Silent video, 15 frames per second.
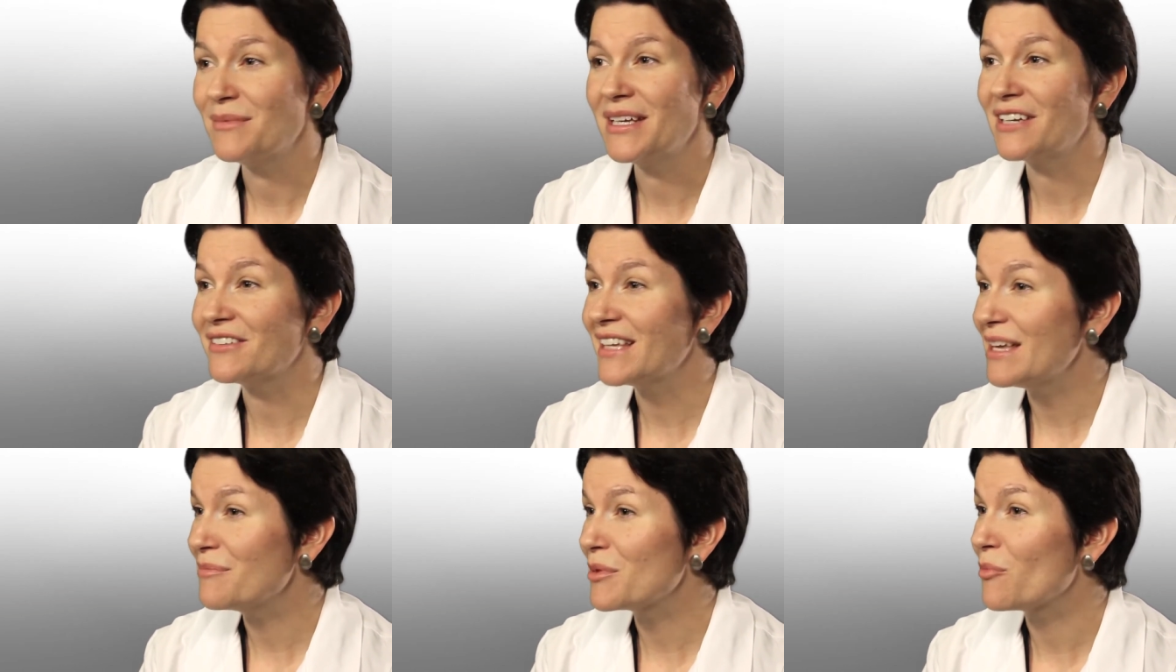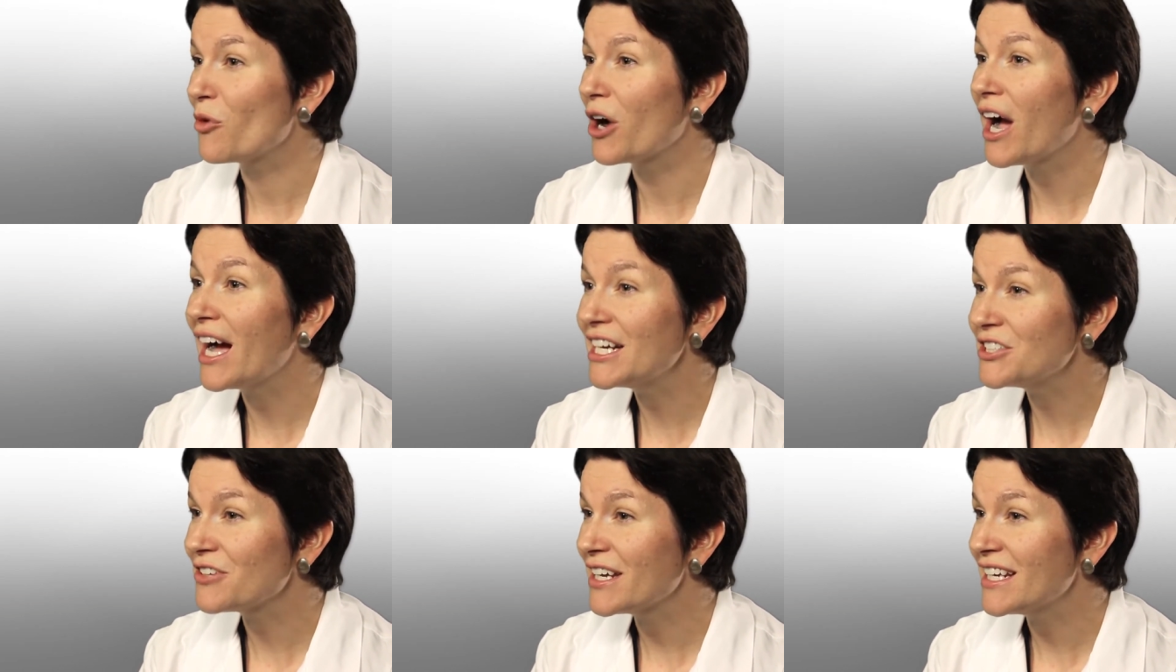It'll keep them more
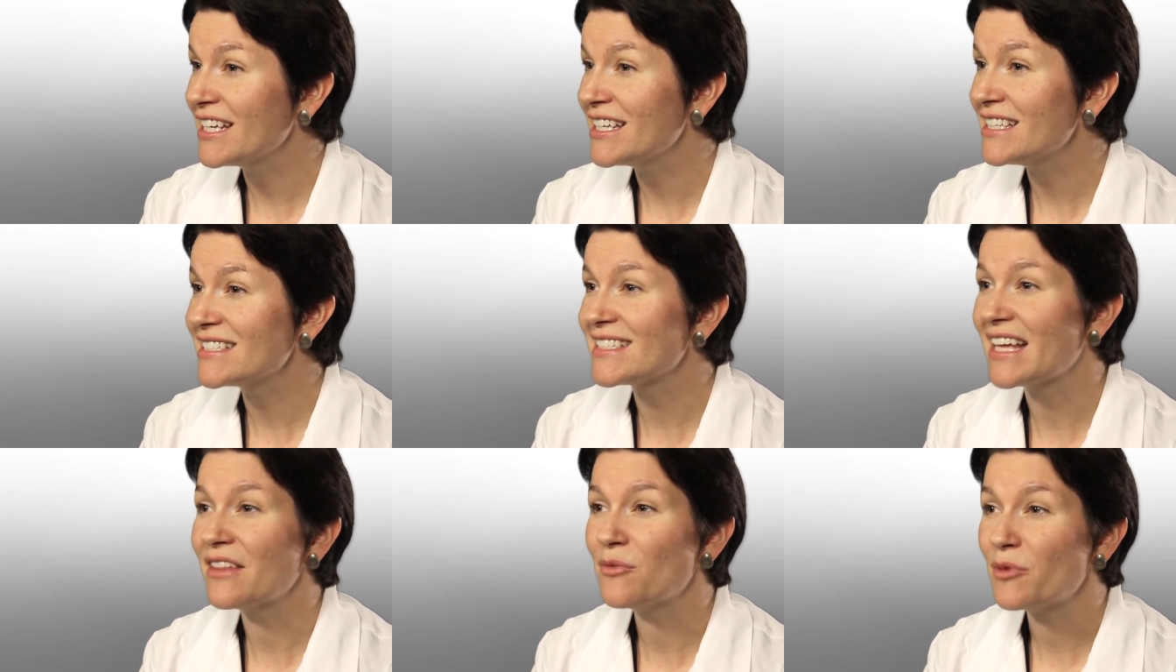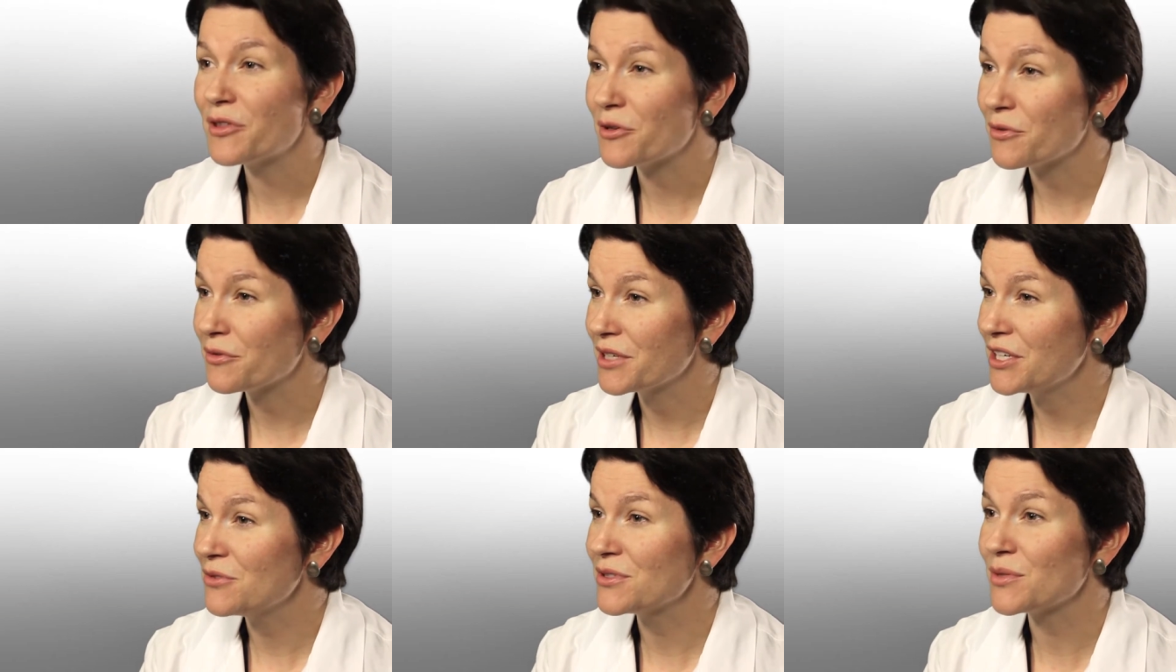hydrated. Send them with a
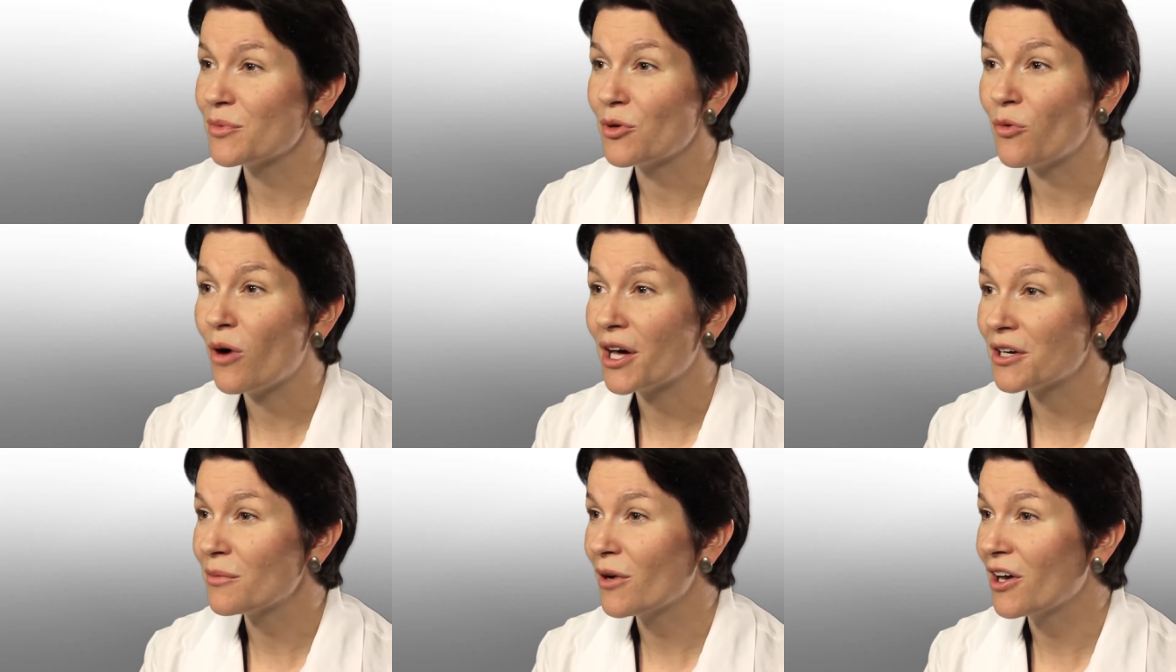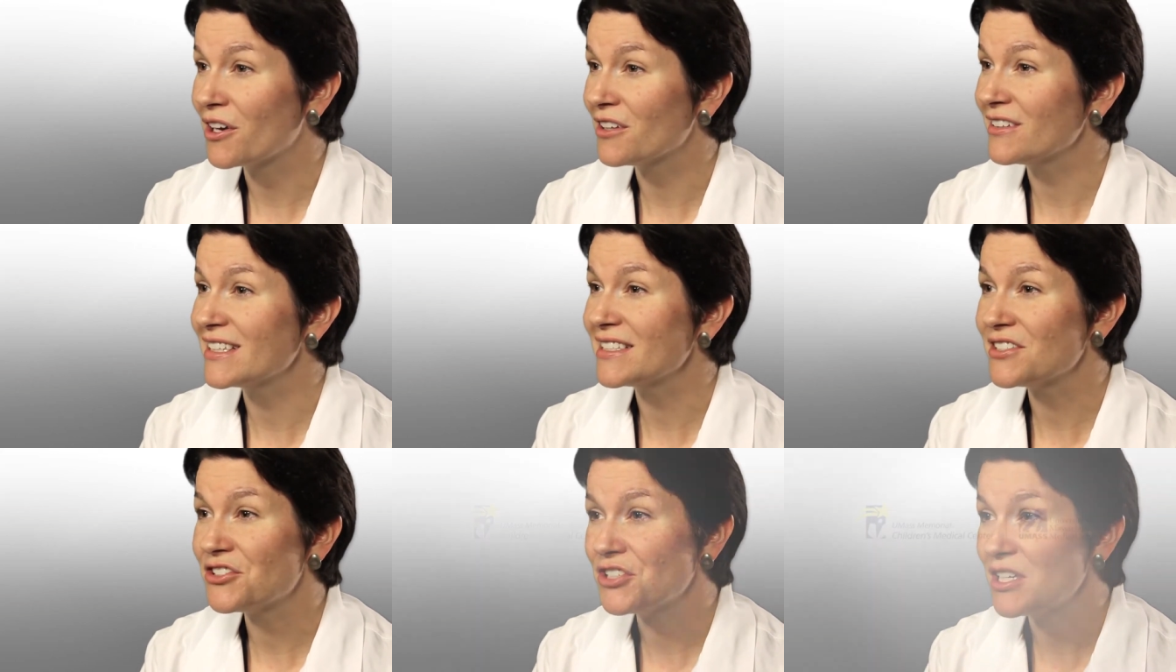reusable water bottle. It's